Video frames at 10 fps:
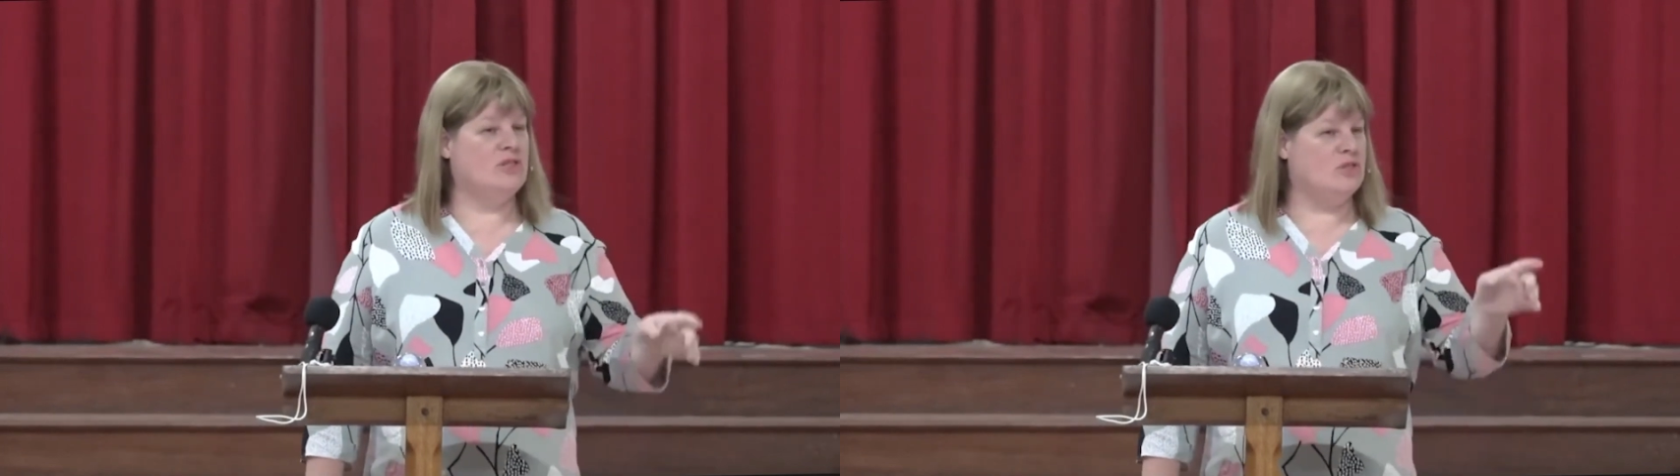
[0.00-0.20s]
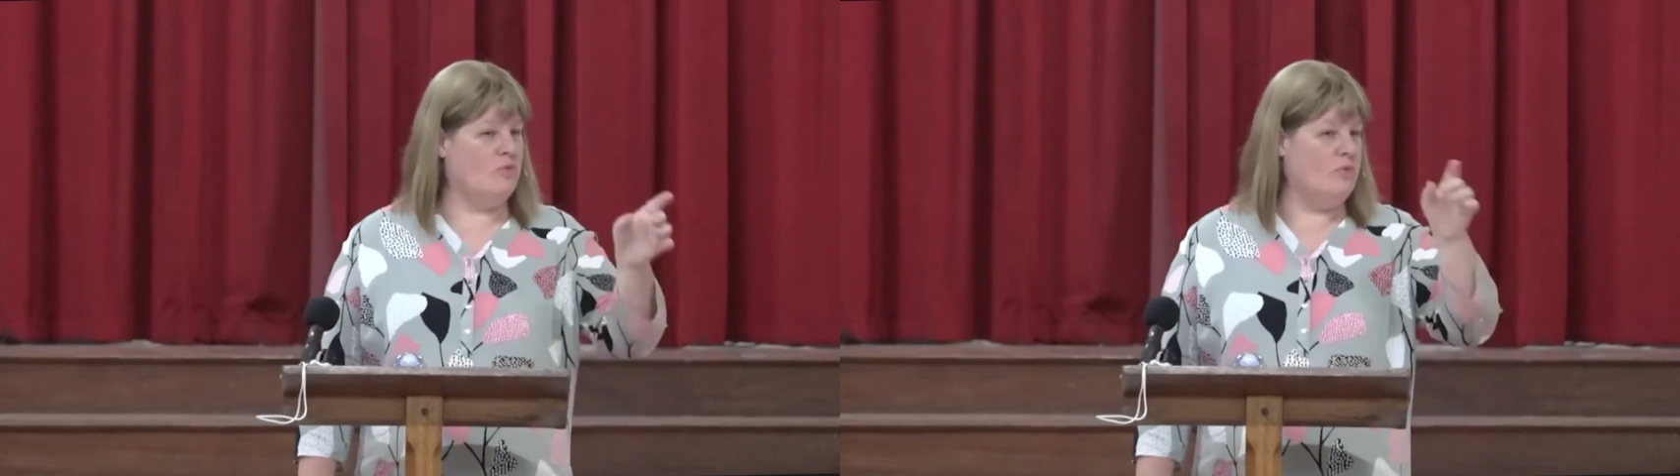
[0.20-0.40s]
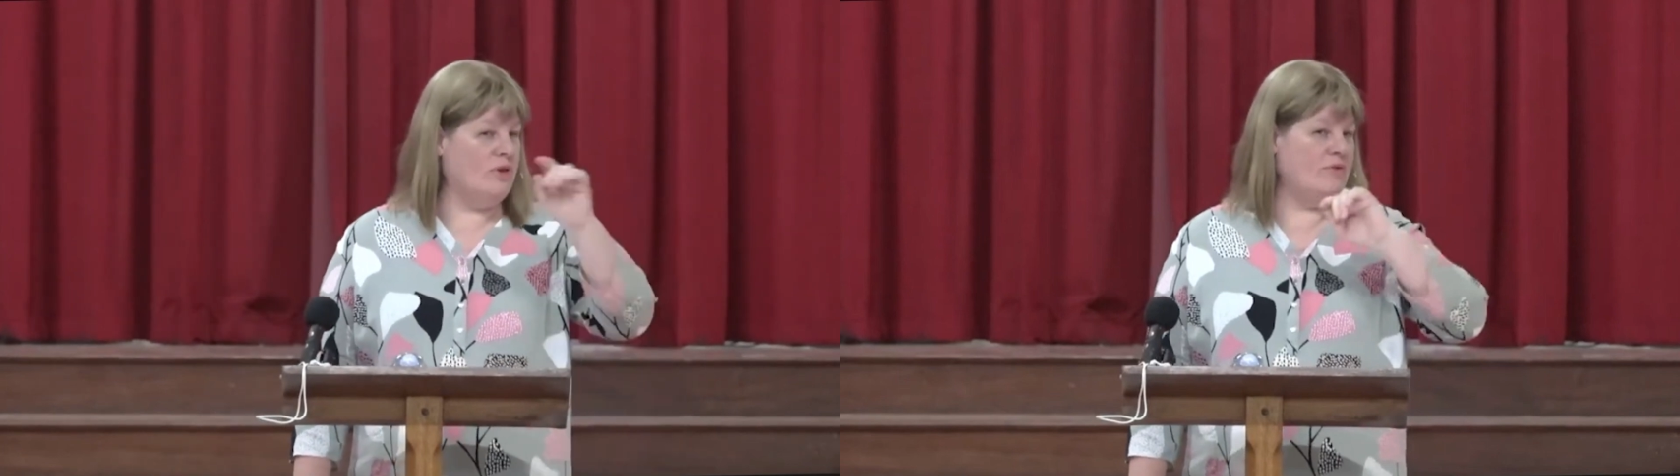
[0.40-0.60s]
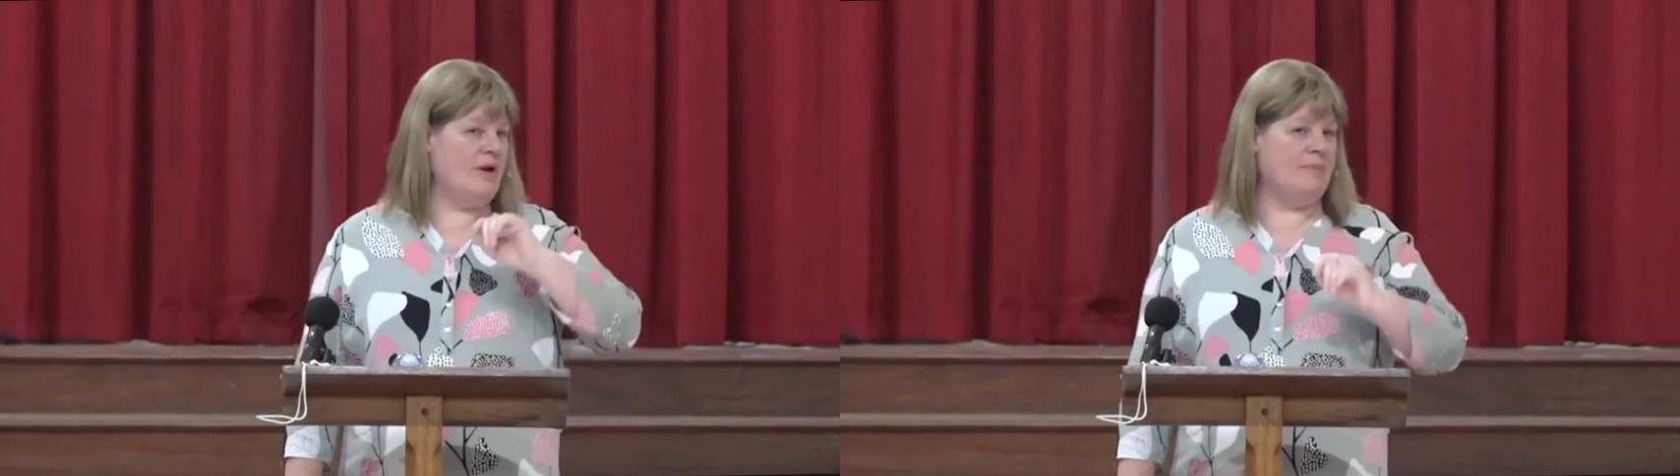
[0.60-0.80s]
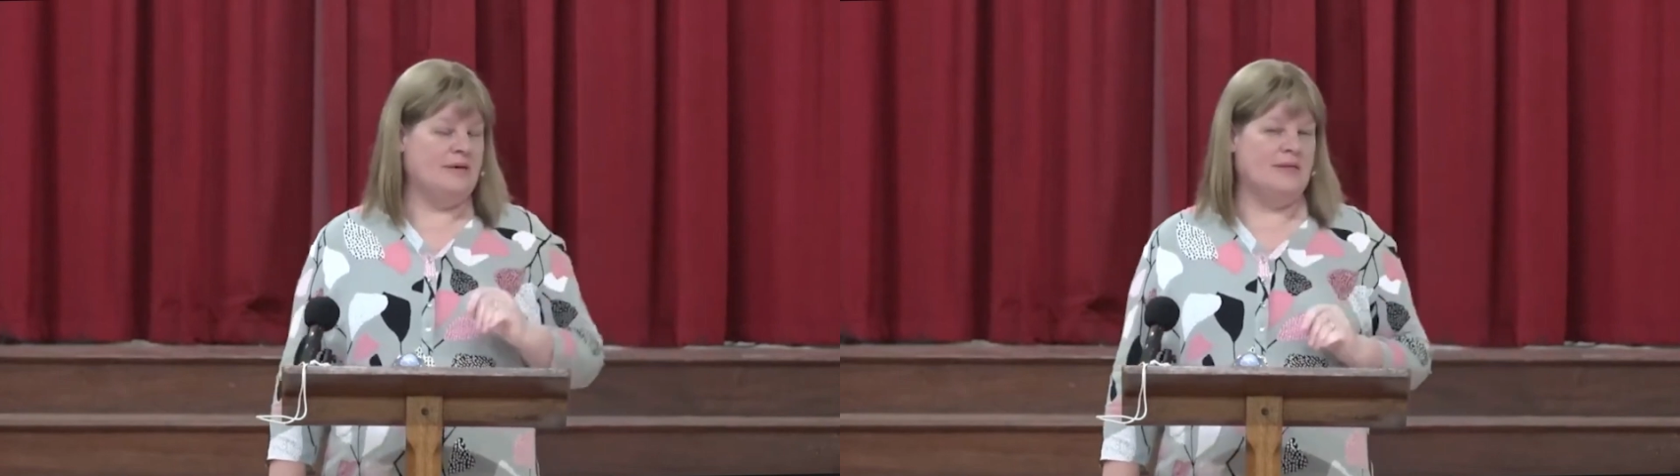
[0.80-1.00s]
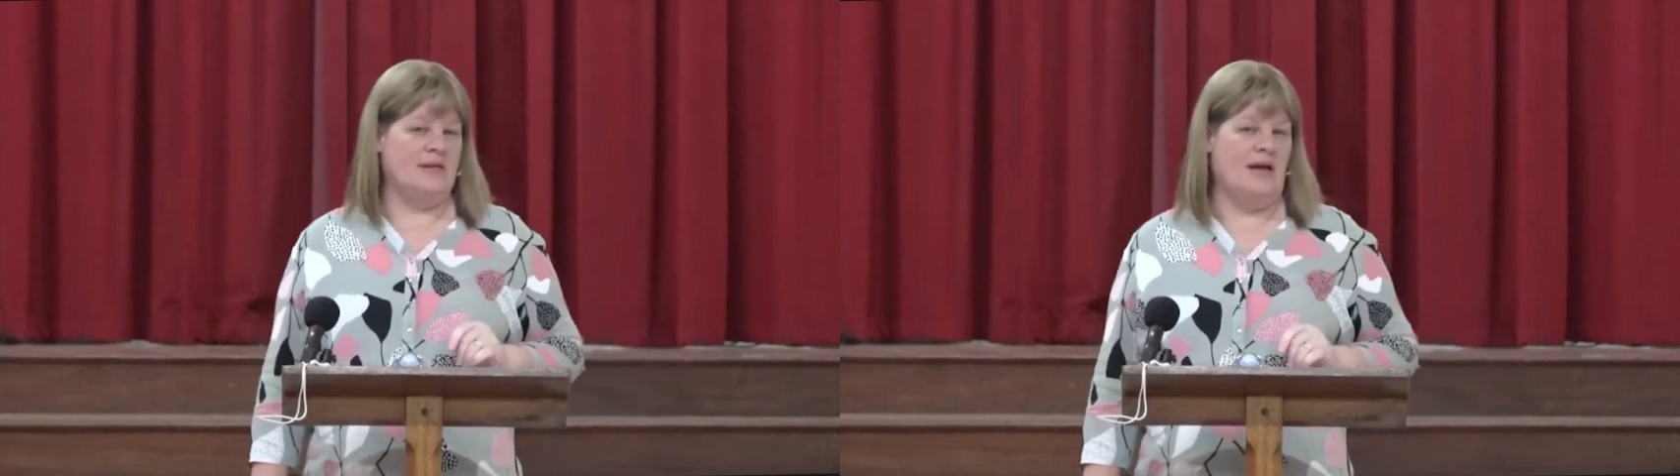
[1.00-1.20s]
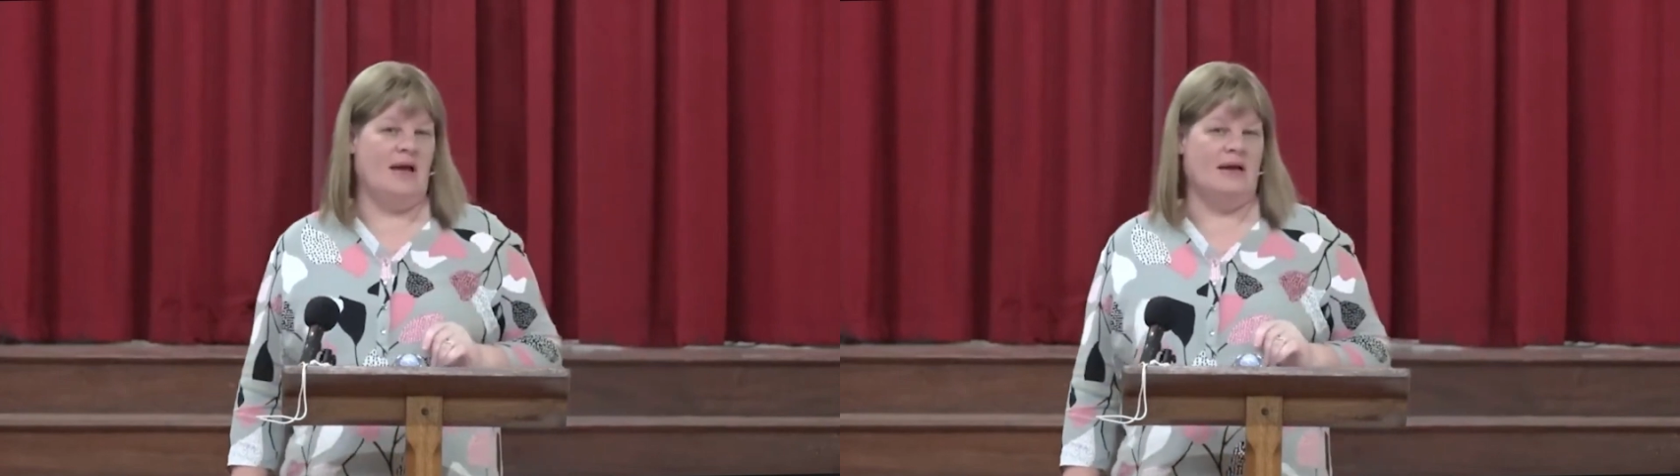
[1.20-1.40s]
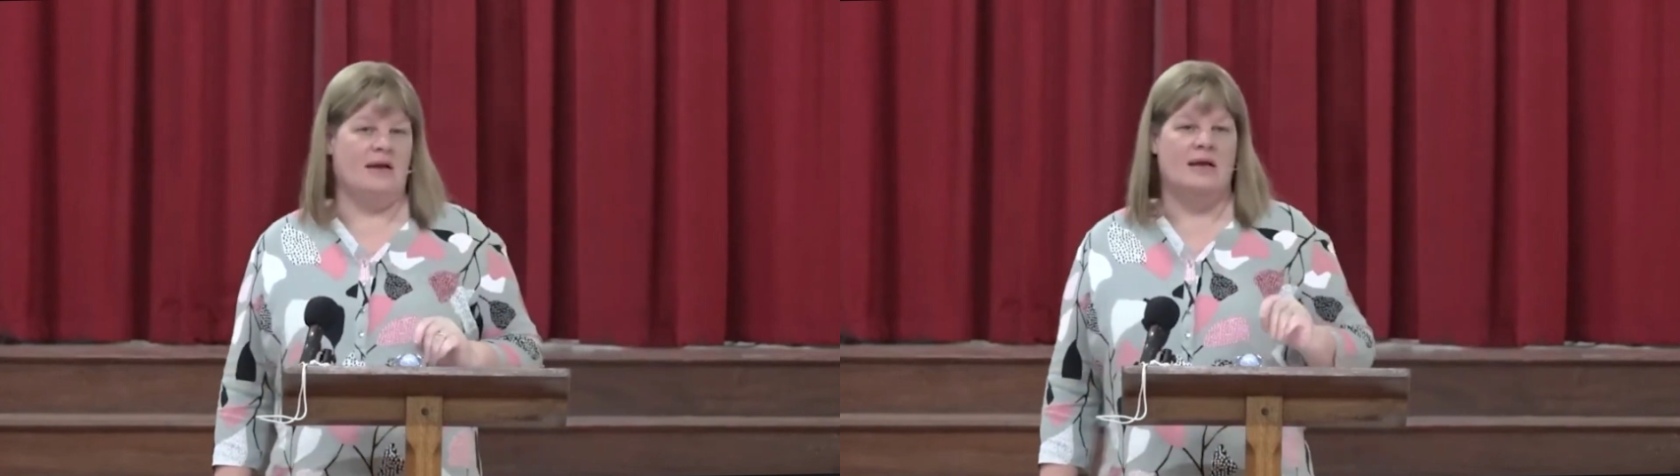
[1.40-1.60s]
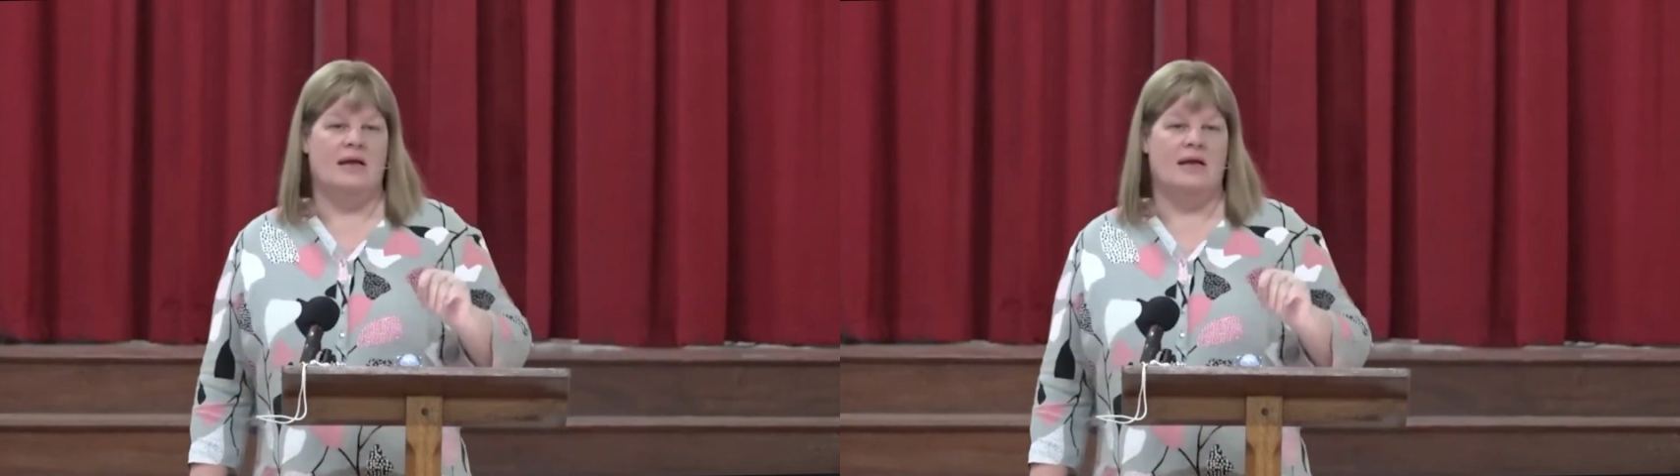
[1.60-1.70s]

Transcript: to wither up and die.